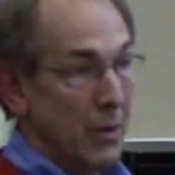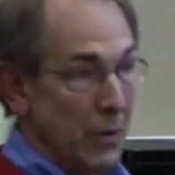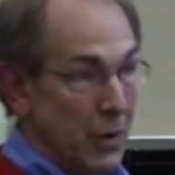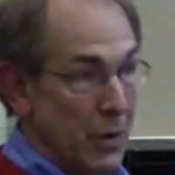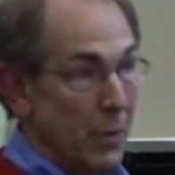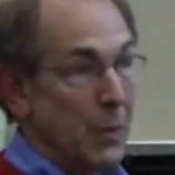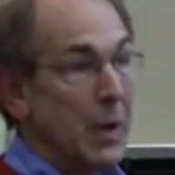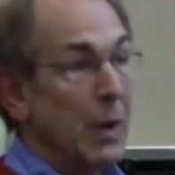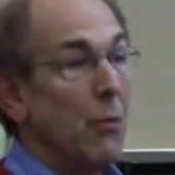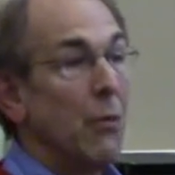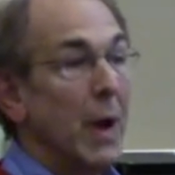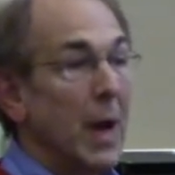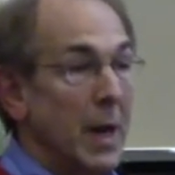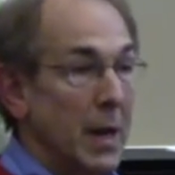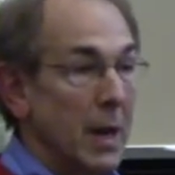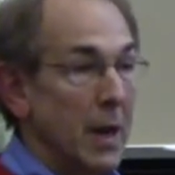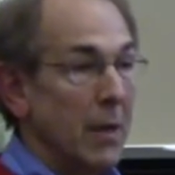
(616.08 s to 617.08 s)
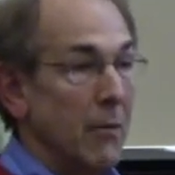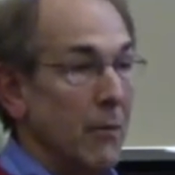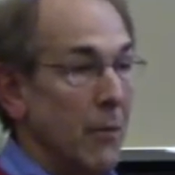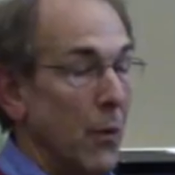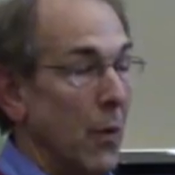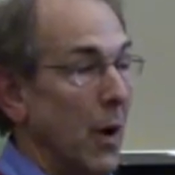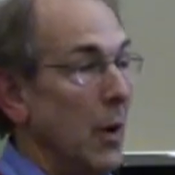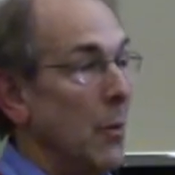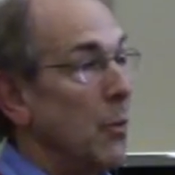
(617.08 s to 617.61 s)
to be ready
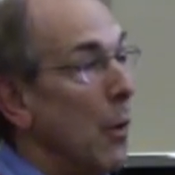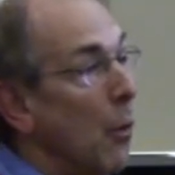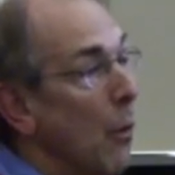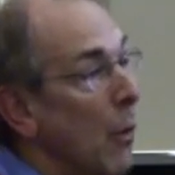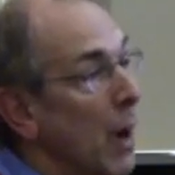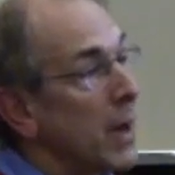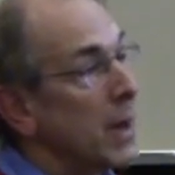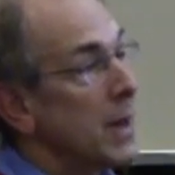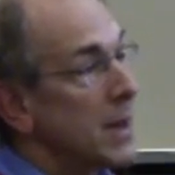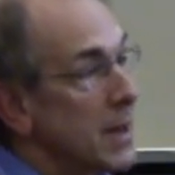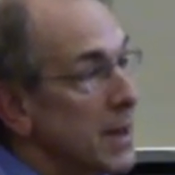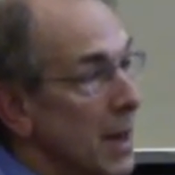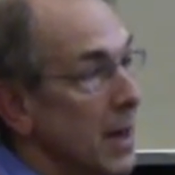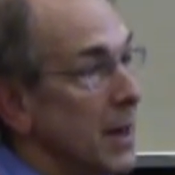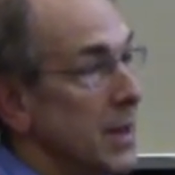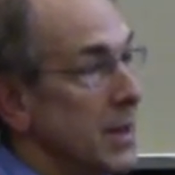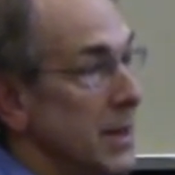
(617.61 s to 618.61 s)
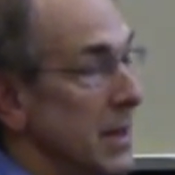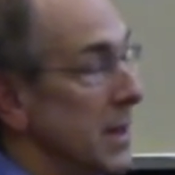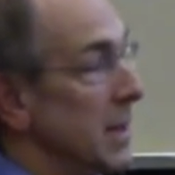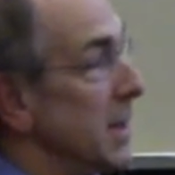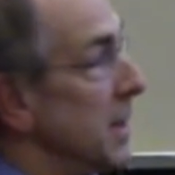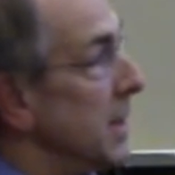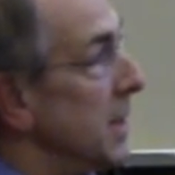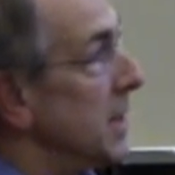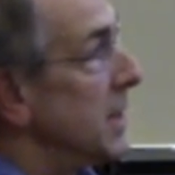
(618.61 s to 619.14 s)
for it. But what it does
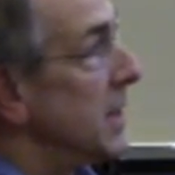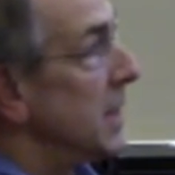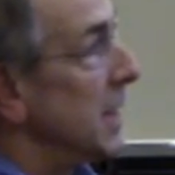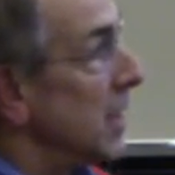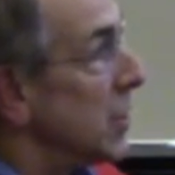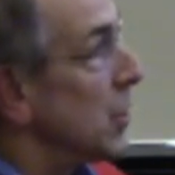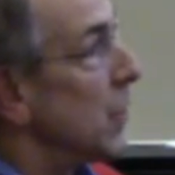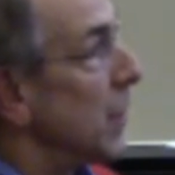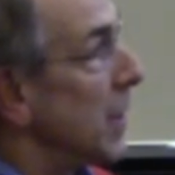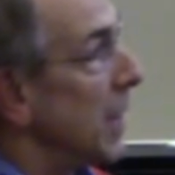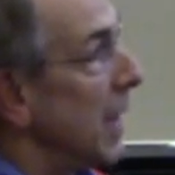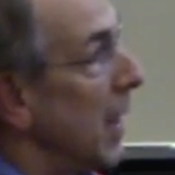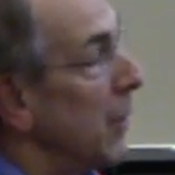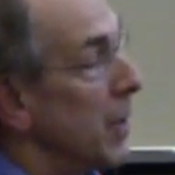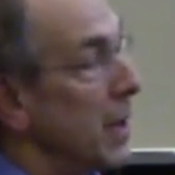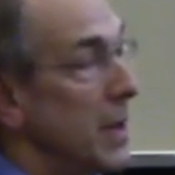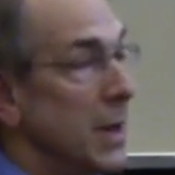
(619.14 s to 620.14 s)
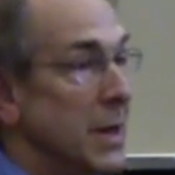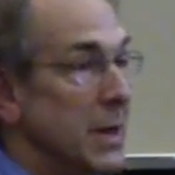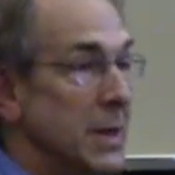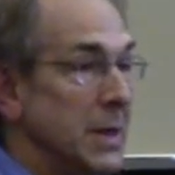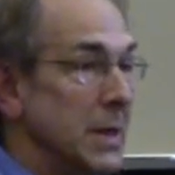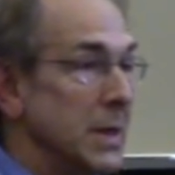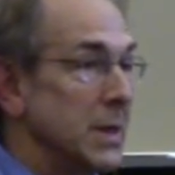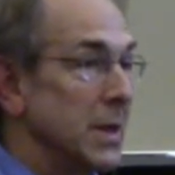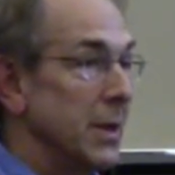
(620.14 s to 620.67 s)
is, in doing that, what it
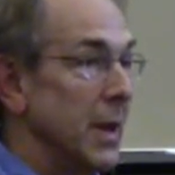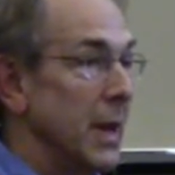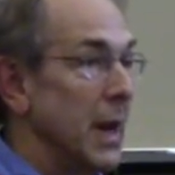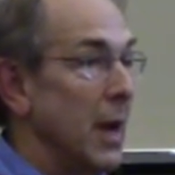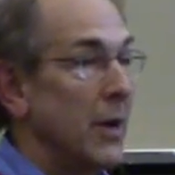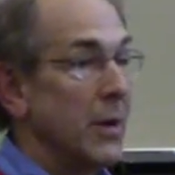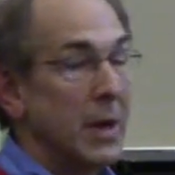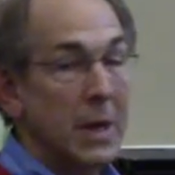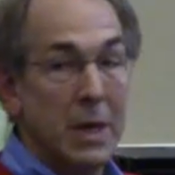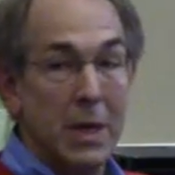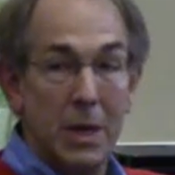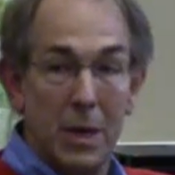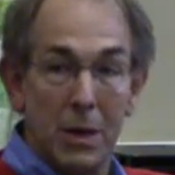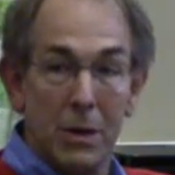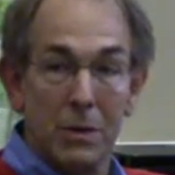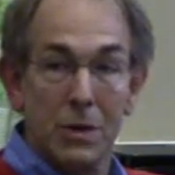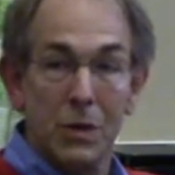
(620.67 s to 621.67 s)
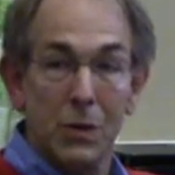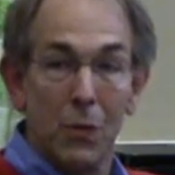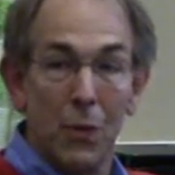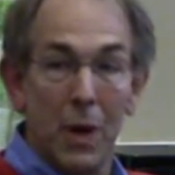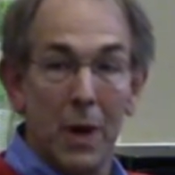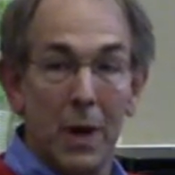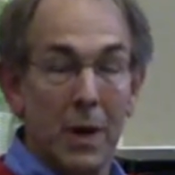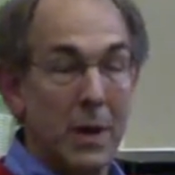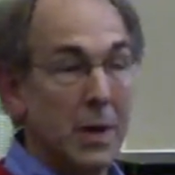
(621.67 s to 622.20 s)
does is to lay out, here's
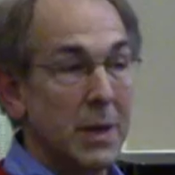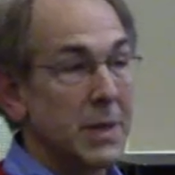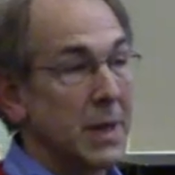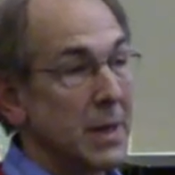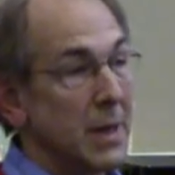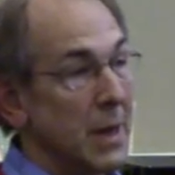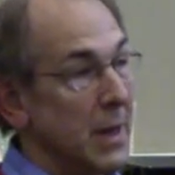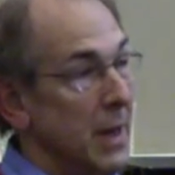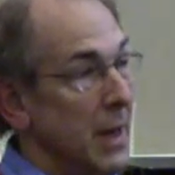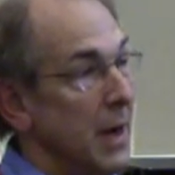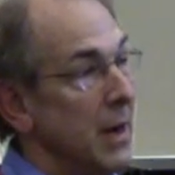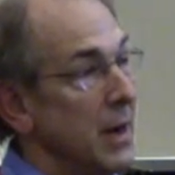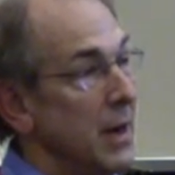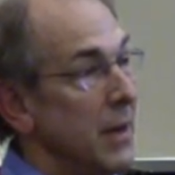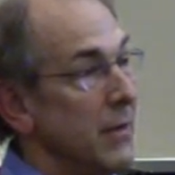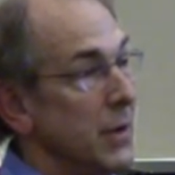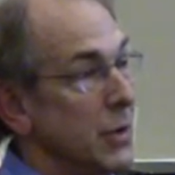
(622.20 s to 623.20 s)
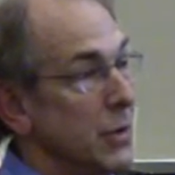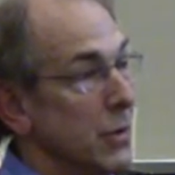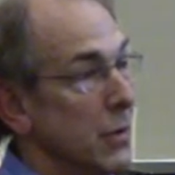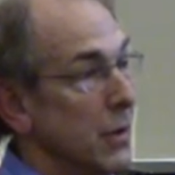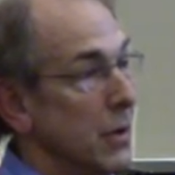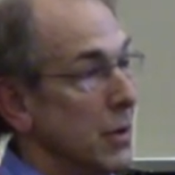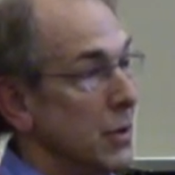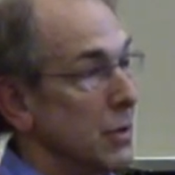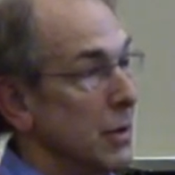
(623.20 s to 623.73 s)
what it is that an individual
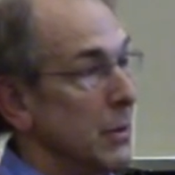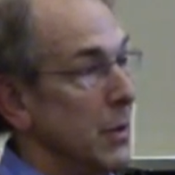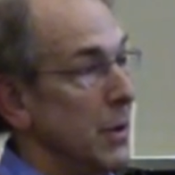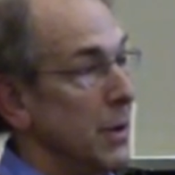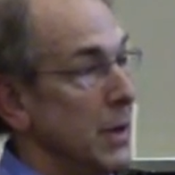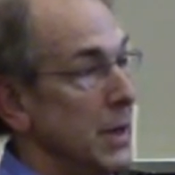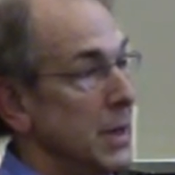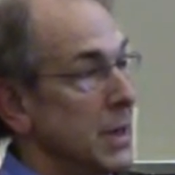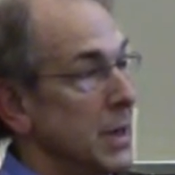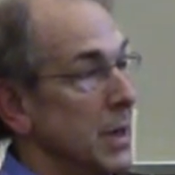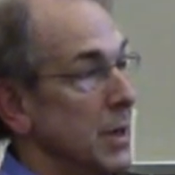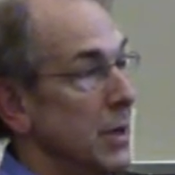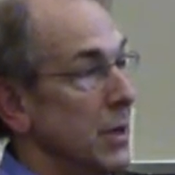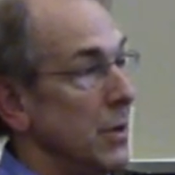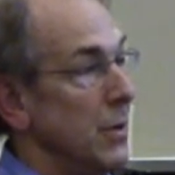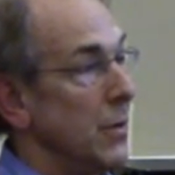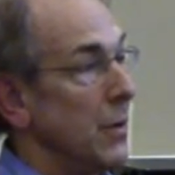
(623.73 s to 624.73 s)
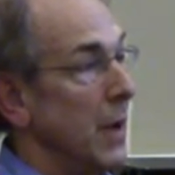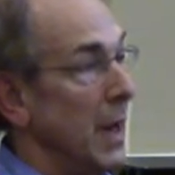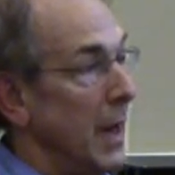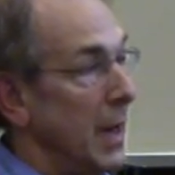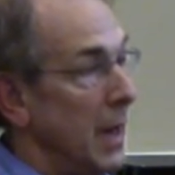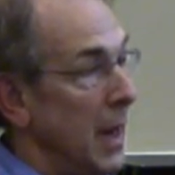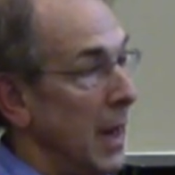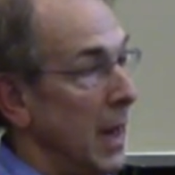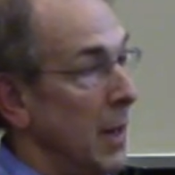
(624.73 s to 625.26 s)
contributor needs to do
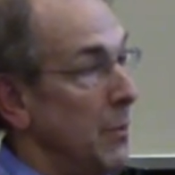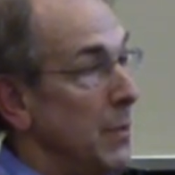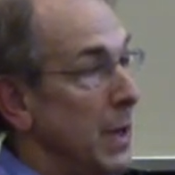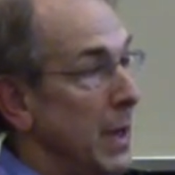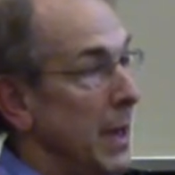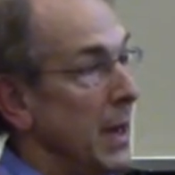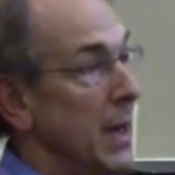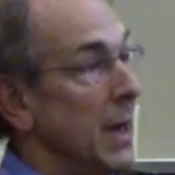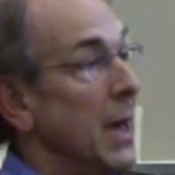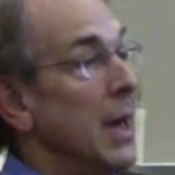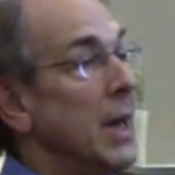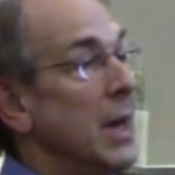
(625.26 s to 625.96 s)
and be.